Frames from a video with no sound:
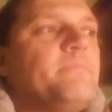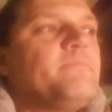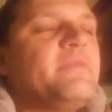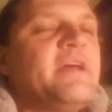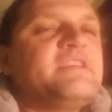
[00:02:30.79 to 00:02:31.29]

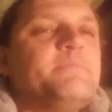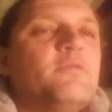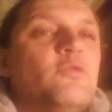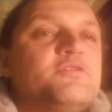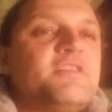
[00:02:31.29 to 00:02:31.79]
Nancy
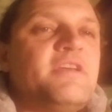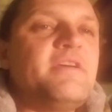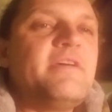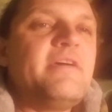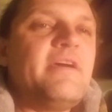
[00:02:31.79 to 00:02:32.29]
Pelosi
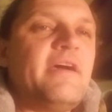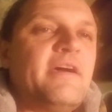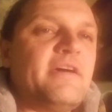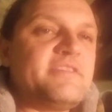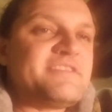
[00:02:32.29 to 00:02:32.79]

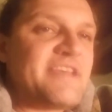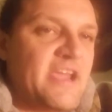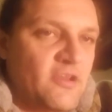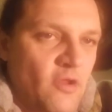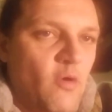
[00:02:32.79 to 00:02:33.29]

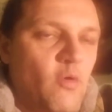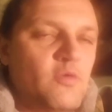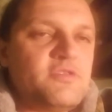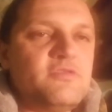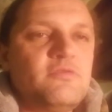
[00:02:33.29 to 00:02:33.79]
saying
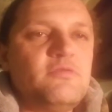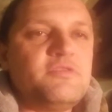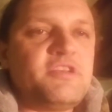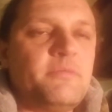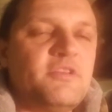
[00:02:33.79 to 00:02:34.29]
no to
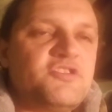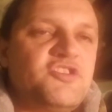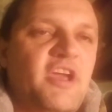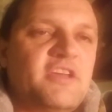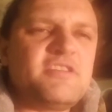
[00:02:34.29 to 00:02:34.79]
stimulus
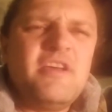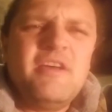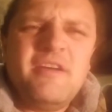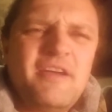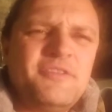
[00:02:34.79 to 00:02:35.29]
checks,
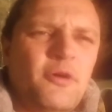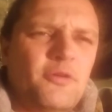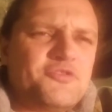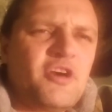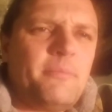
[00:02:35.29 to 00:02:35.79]
and
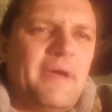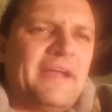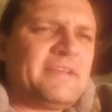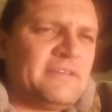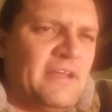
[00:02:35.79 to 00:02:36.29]
Donald Trump
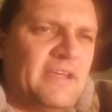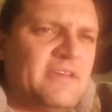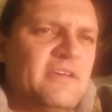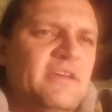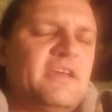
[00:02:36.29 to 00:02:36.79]
acting
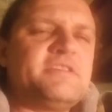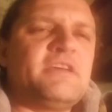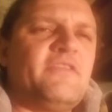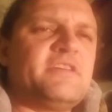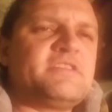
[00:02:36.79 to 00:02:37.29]
like he's
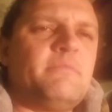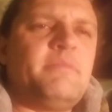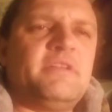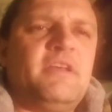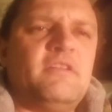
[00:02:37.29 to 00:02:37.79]
giving some
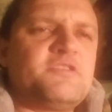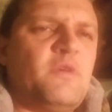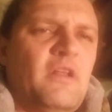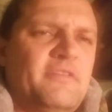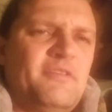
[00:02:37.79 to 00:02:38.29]
big deal as
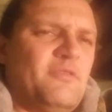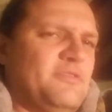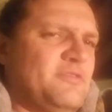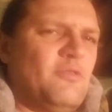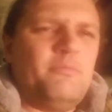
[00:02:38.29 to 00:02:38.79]
well.
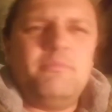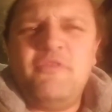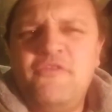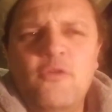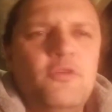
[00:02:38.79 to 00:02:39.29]
Don't
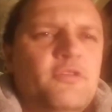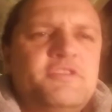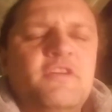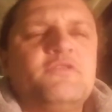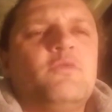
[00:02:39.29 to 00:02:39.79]
fool
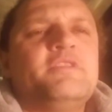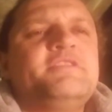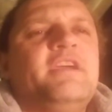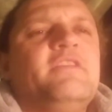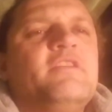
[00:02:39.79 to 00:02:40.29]
yourselves for 1
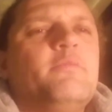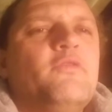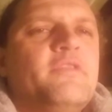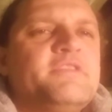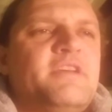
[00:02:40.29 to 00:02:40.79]
second. They're
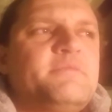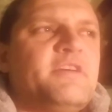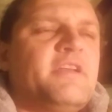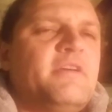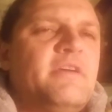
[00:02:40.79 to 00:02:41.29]
both on the same side.